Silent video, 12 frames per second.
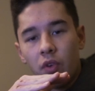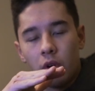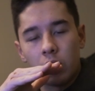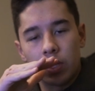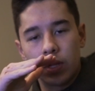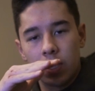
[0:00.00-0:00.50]

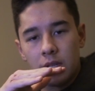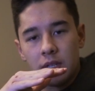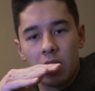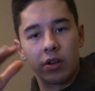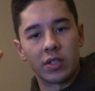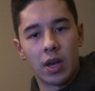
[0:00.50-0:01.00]
vlogging the
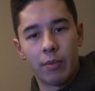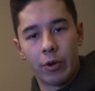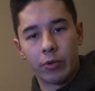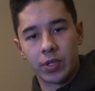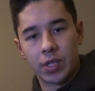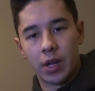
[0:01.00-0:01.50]
entire time
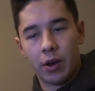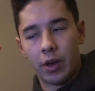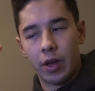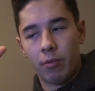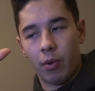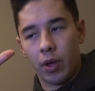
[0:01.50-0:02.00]
I was in
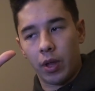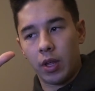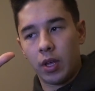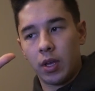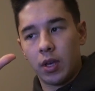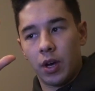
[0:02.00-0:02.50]
LA, but
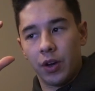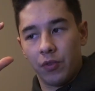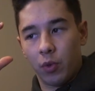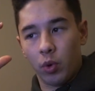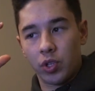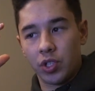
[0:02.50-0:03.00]

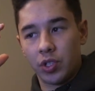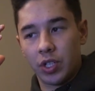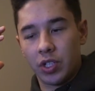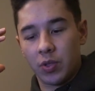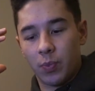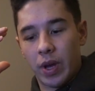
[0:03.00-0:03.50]

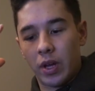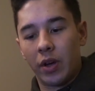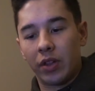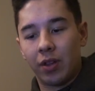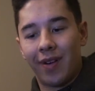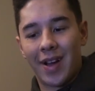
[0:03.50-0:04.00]
unfortunately, just by
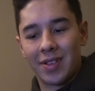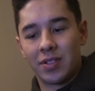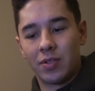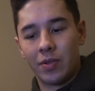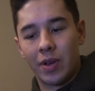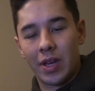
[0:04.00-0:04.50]
like the
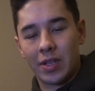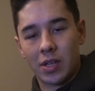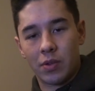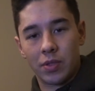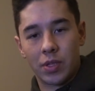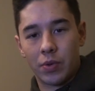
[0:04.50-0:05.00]
last 2 days,
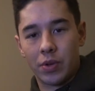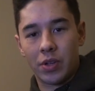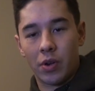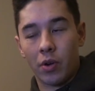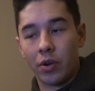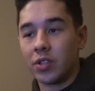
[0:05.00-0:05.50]
I was
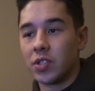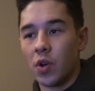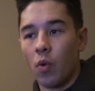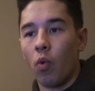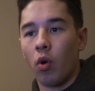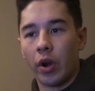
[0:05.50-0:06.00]
already
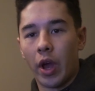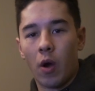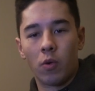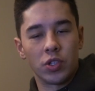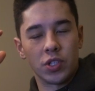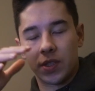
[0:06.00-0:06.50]
so worn
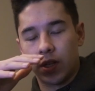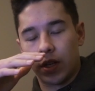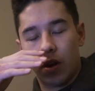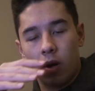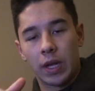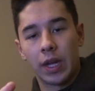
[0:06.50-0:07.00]
out with just
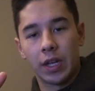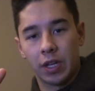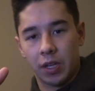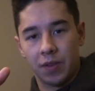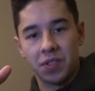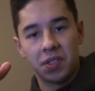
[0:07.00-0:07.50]
like not getting
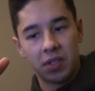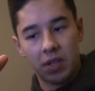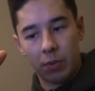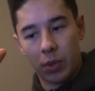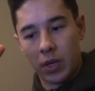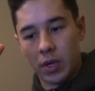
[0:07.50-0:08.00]
enough
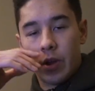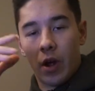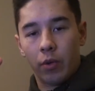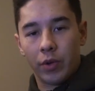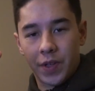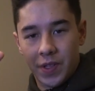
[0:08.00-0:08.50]
sleep,
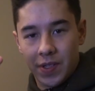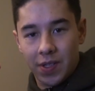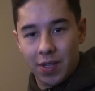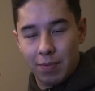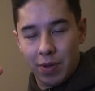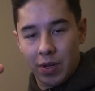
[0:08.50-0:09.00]
not really
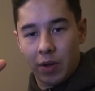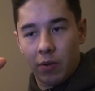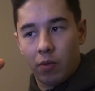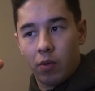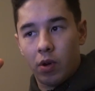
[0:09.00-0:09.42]
sleeping